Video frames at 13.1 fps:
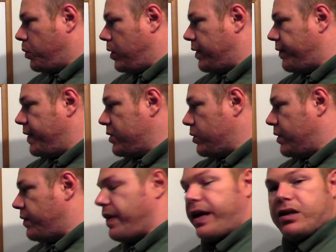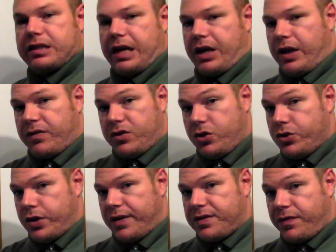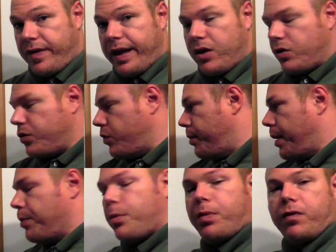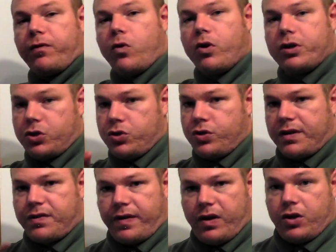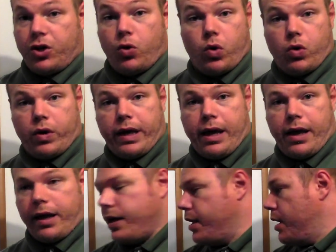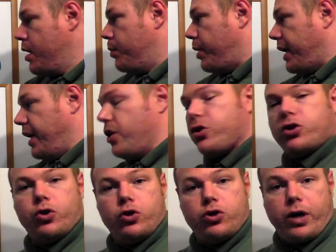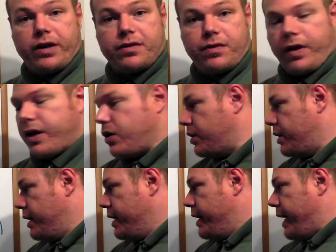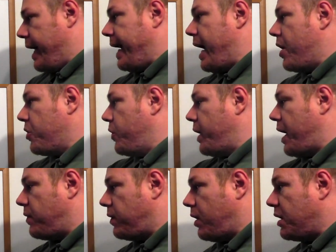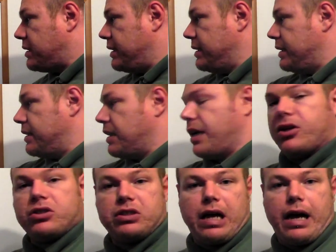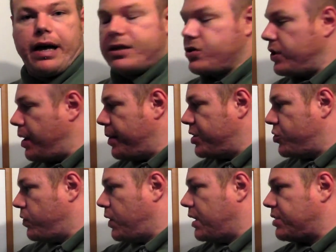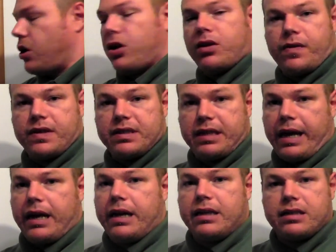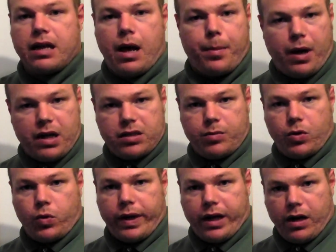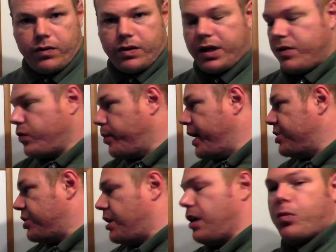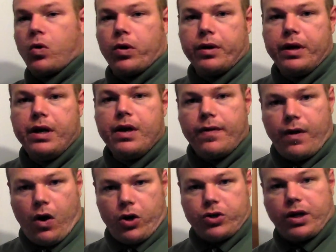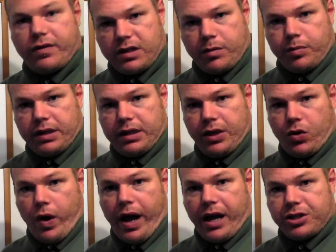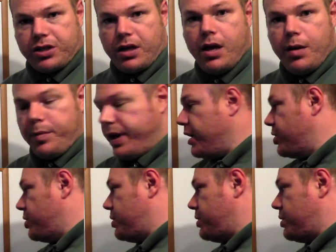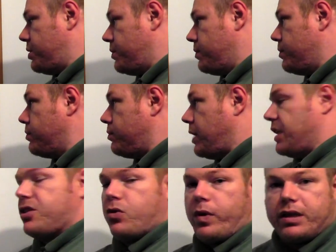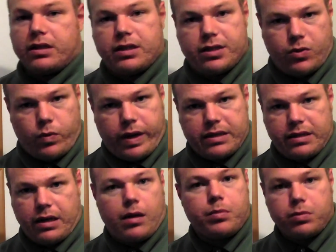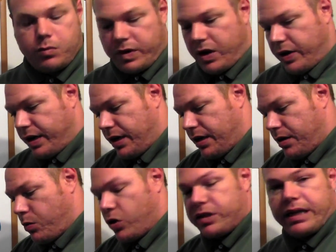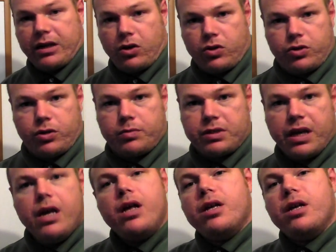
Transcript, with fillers: Well, if this one fails, now you have two drives failed. Remember before two drives failed and you were okay. But here two drives failed and now you have lost this entire side, so that means you've lost all of this data and it's not possible to recover the information anymore. The hard drive is completely crashed because that's the way that this array is set up without getting into more technical terms.